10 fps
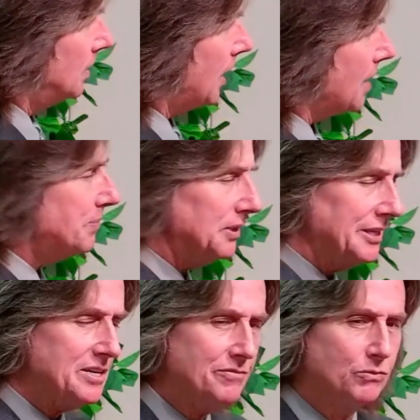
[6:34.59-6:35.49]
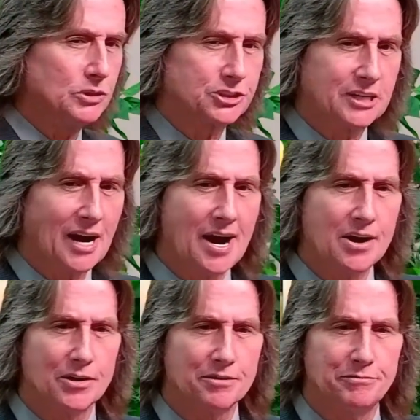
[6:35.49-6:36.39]
I believe, was
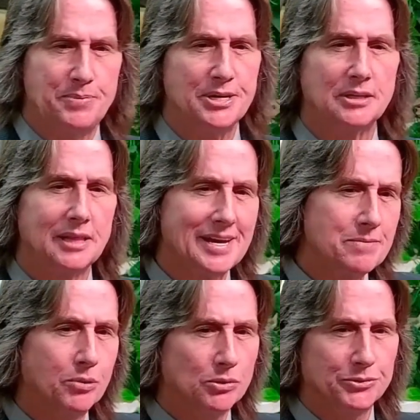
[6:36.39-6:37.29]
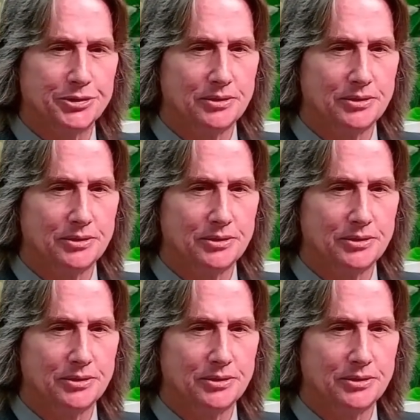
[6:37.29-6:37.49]
tired of being labeled